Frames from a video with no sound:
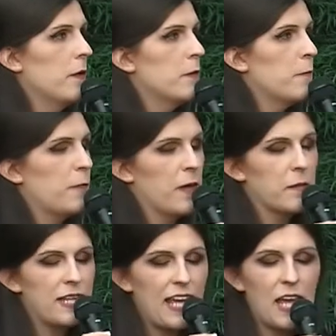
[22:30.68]
The
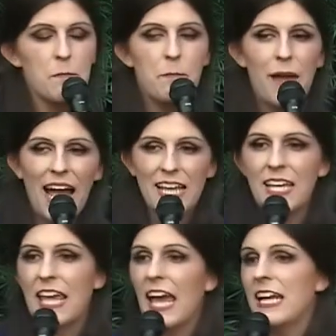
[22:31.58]
family came back
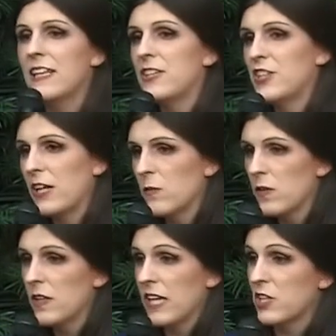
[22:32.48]
again in the general
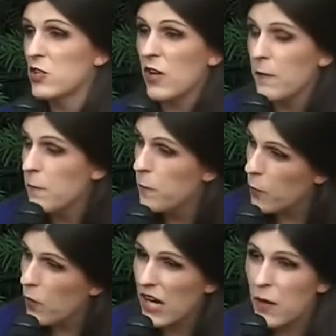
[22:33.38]
election, driving
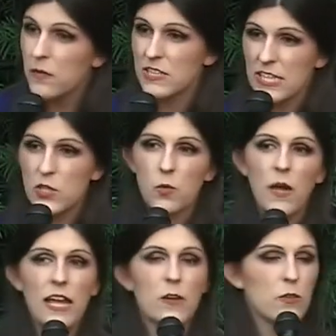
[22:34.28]
4 hours each
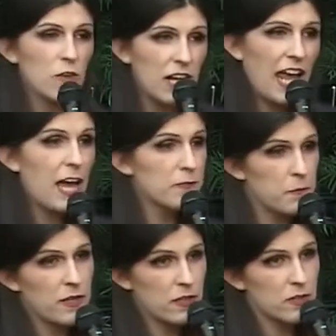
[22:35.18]
way, 3.5
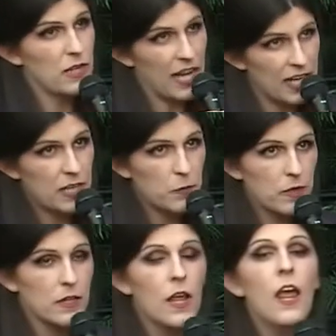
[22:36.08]
depending on I-81.